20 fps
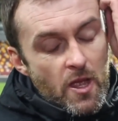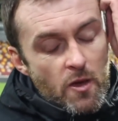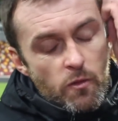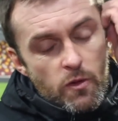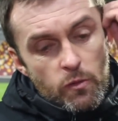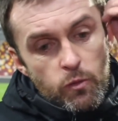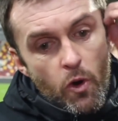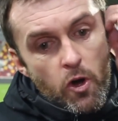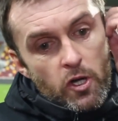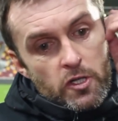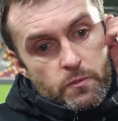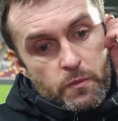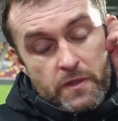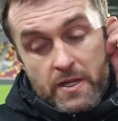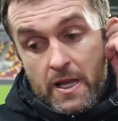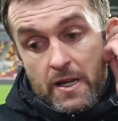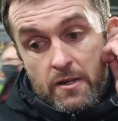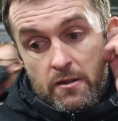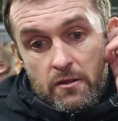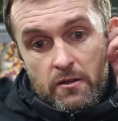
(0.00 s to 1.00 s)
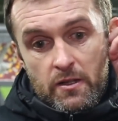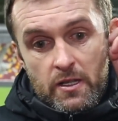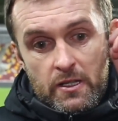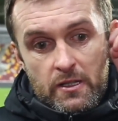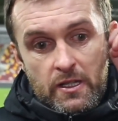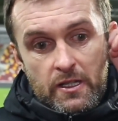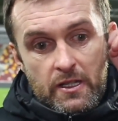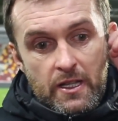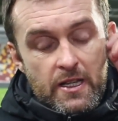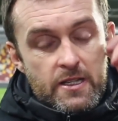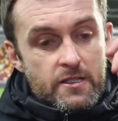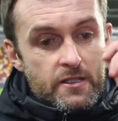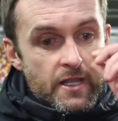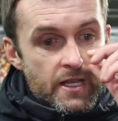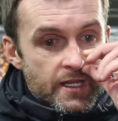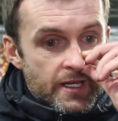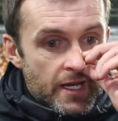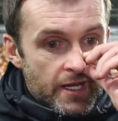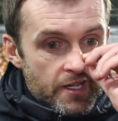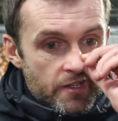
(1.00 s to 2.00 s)
Well, it was, but then they
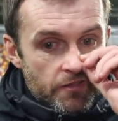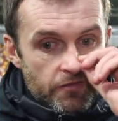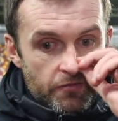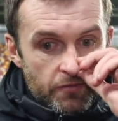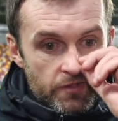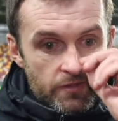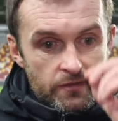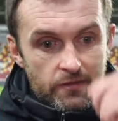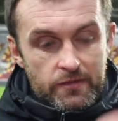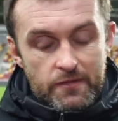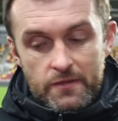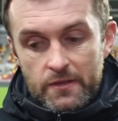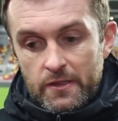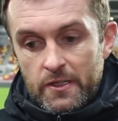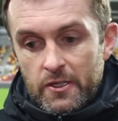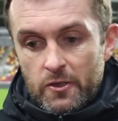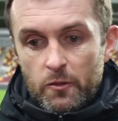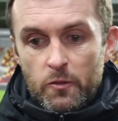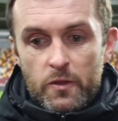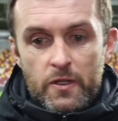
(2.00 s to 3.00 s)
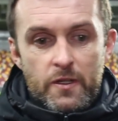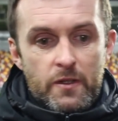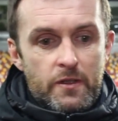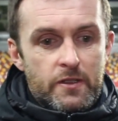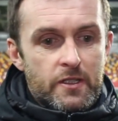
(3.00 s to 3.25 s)
kind of, you know,